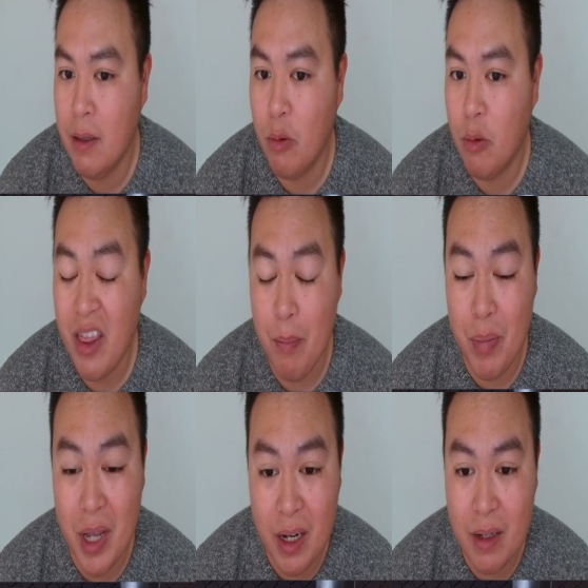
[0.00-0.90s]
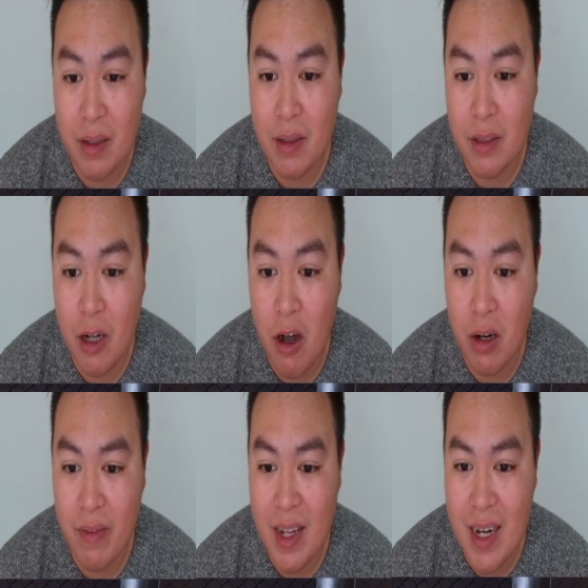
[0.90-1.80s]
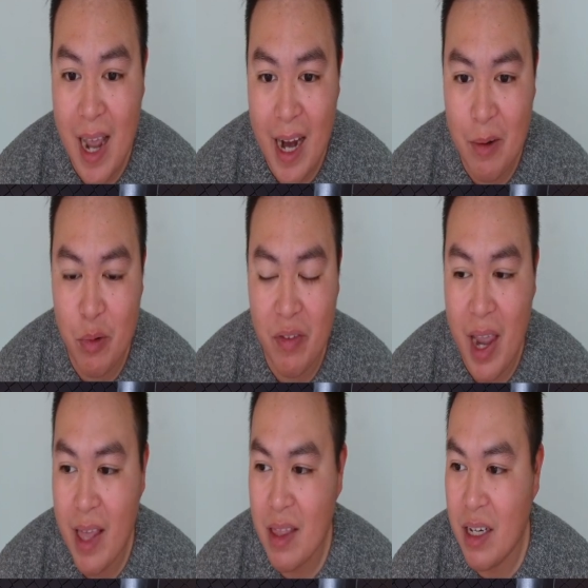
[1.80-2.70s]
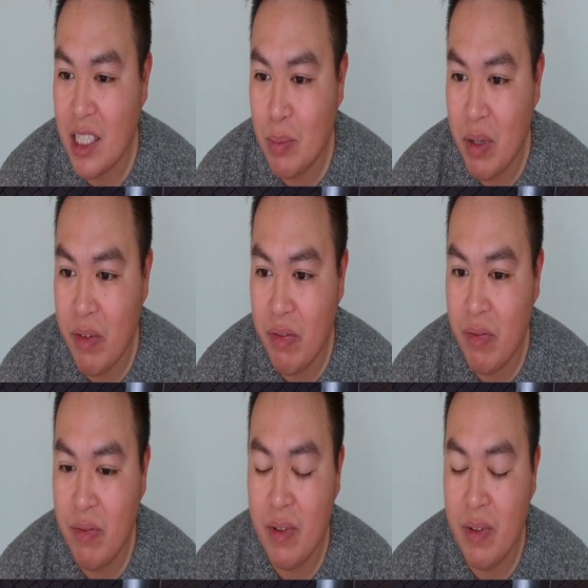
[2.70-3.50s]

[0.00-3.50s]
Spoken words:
we had the big dog of the night with Anthony Smith.